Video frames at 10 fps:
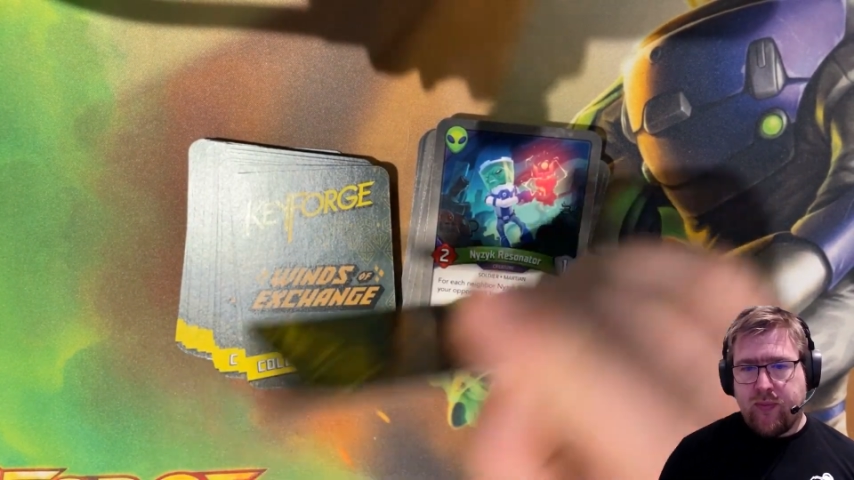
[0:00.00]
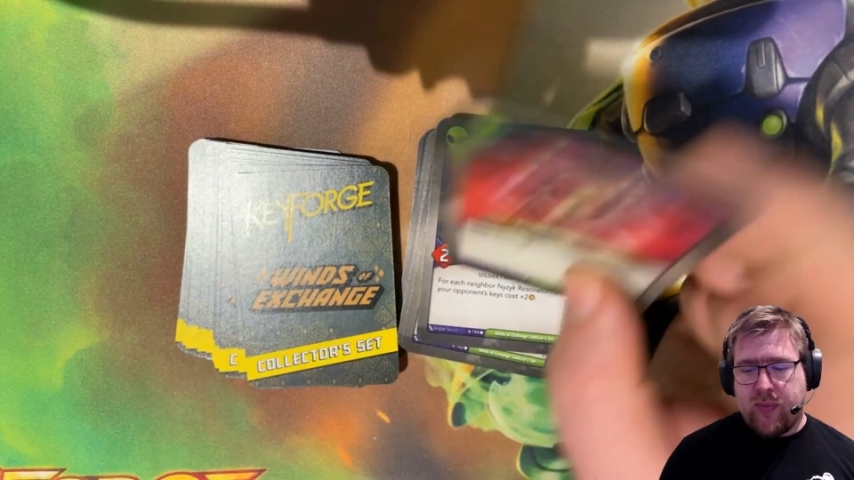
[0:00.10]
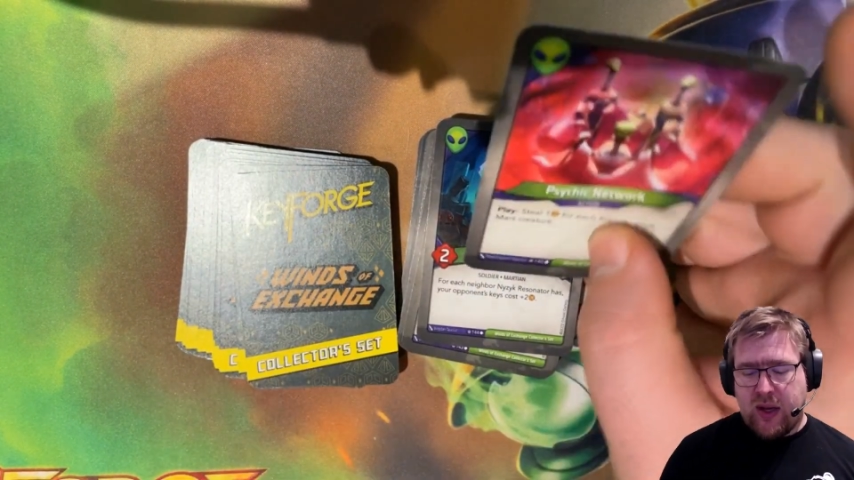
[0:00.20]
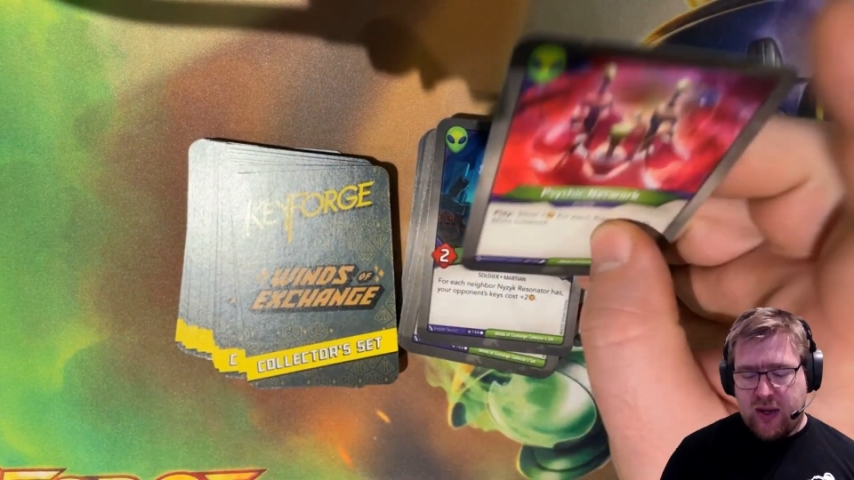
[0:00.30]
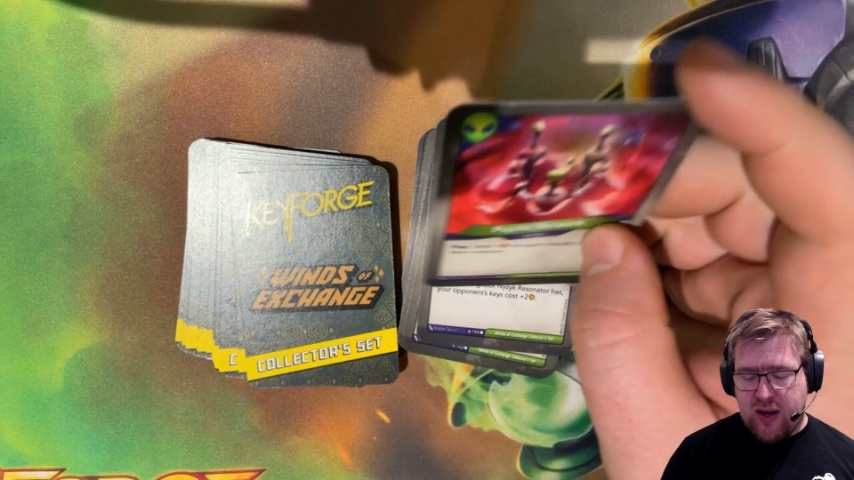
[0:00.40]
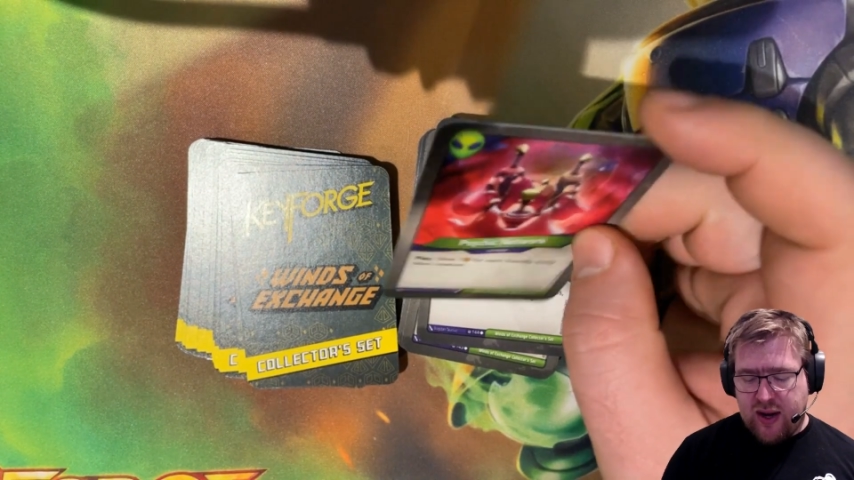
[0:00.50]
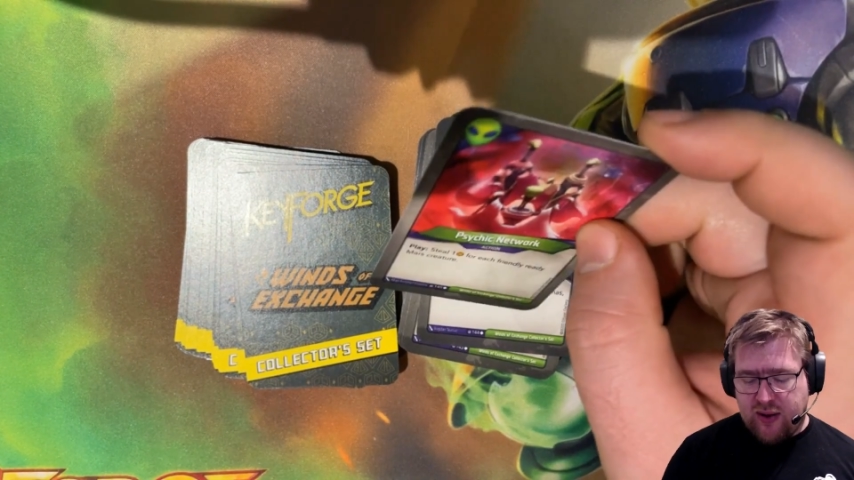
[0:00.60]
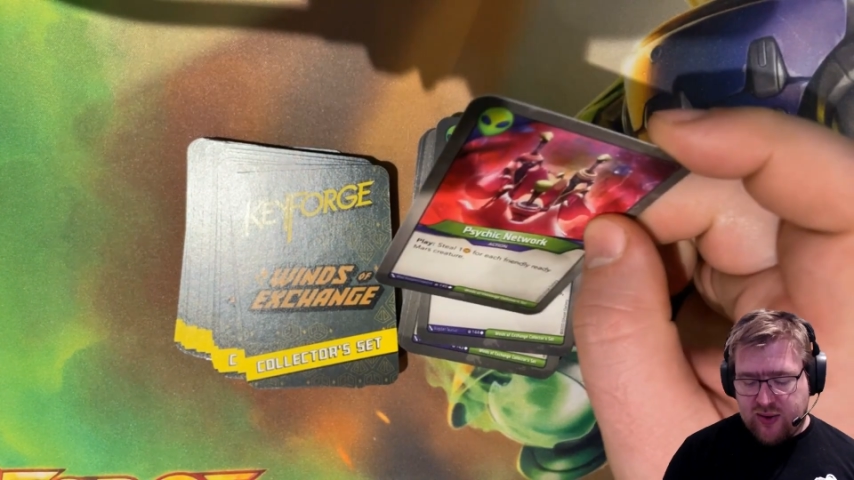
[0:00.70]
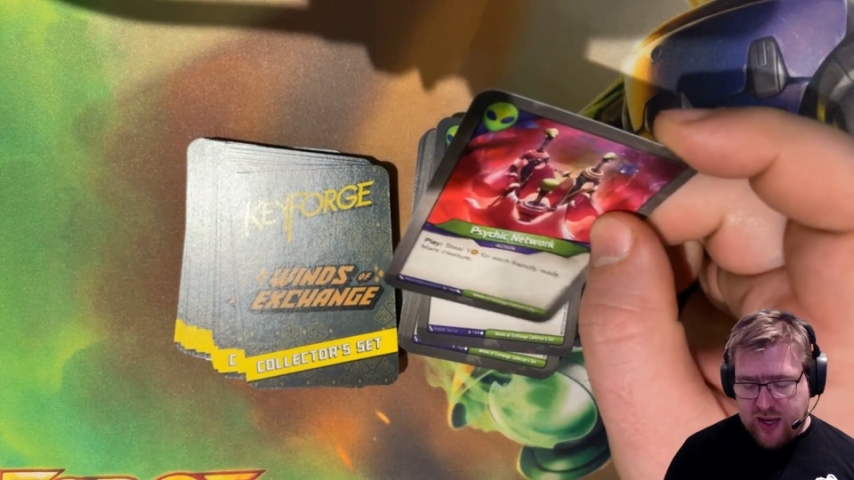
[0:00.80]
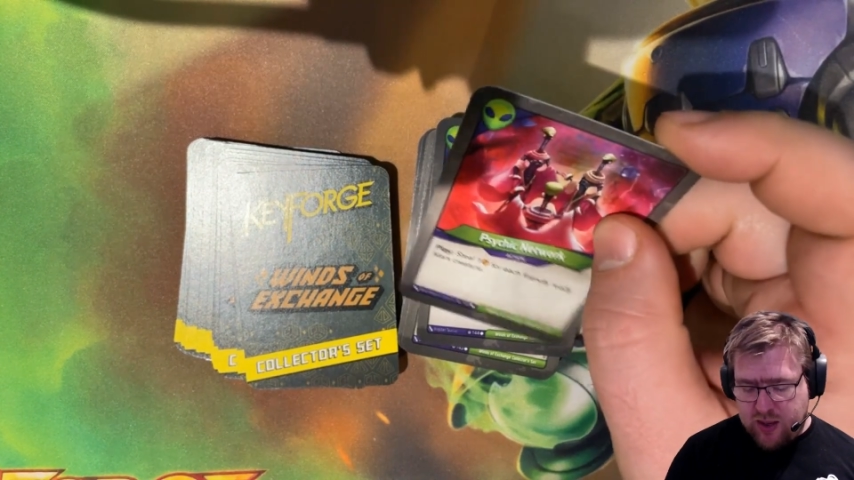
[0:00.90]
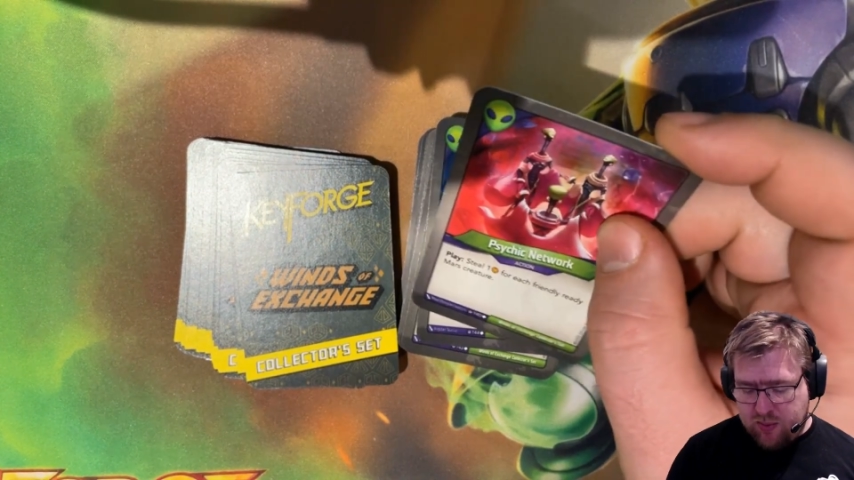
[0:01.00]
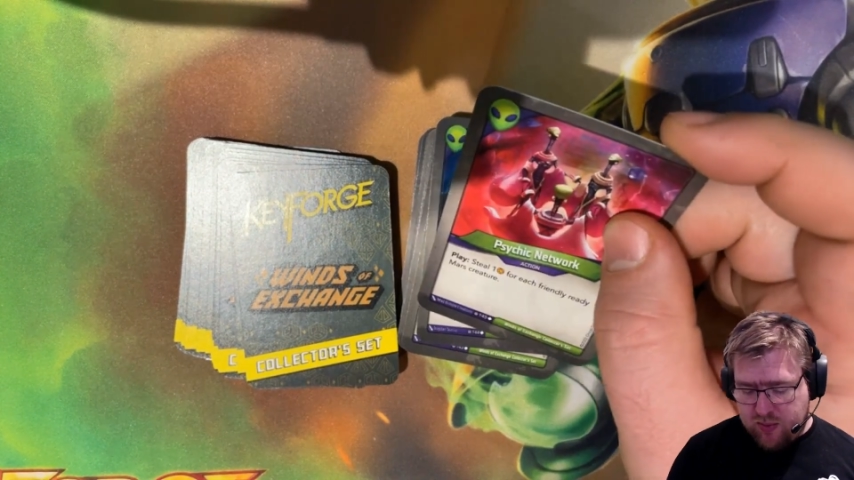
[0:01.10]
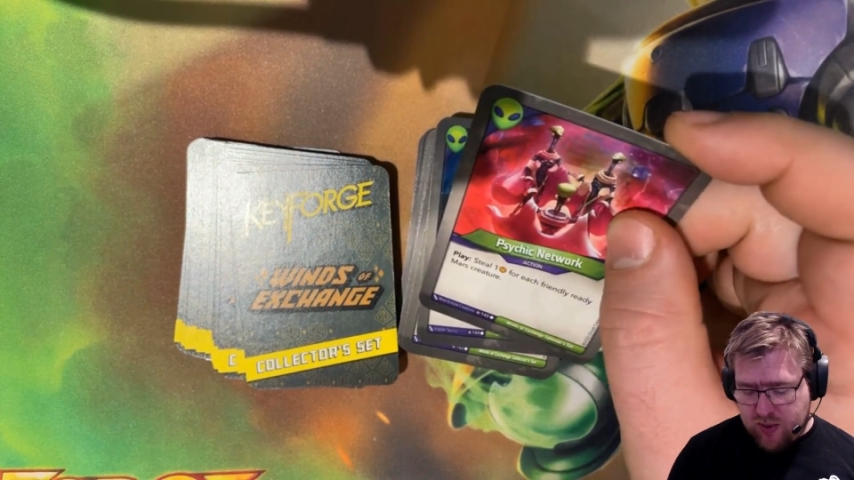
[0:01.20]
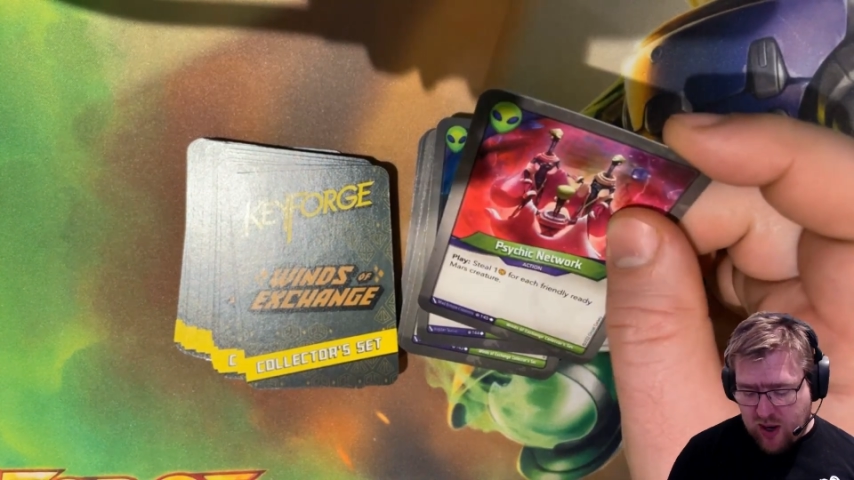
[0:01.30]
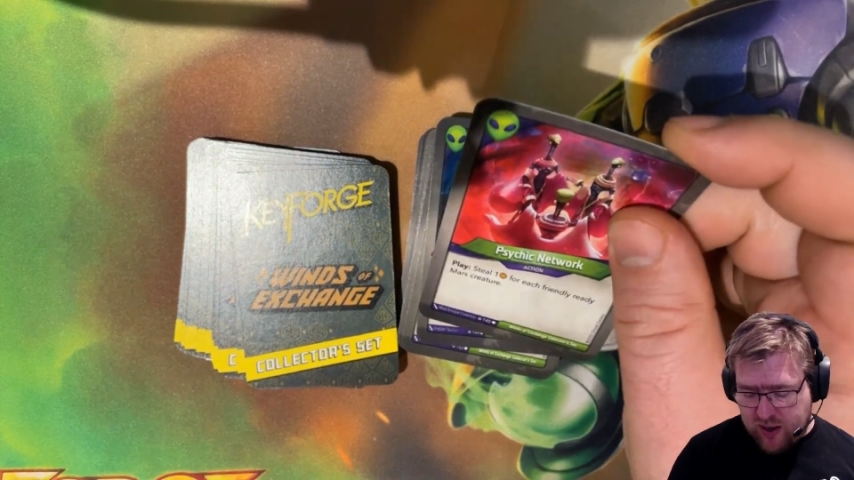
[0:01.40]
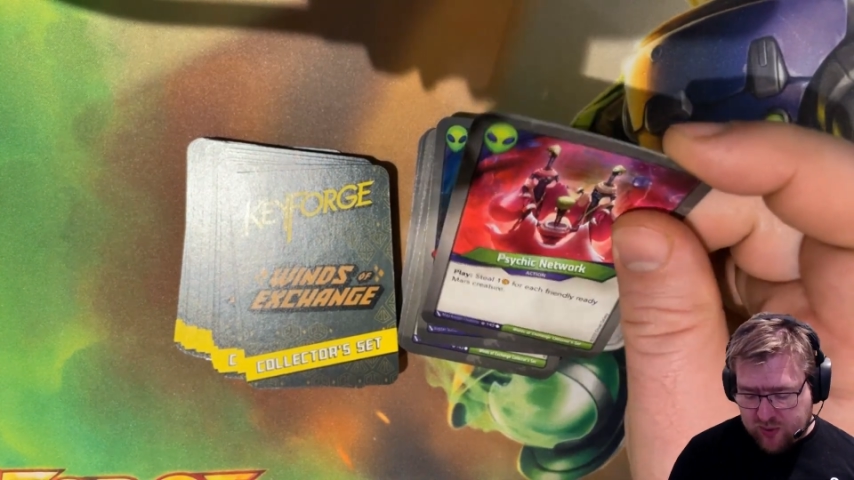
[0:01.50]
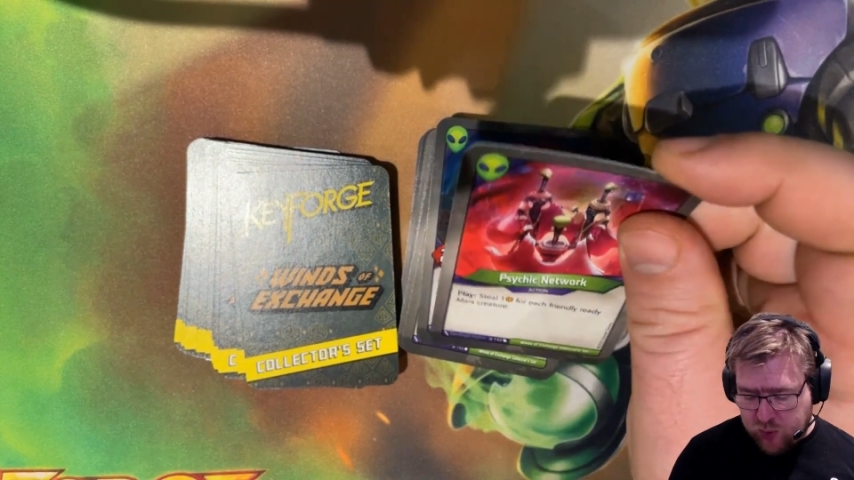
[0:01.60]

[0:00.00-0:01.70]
Nice key cost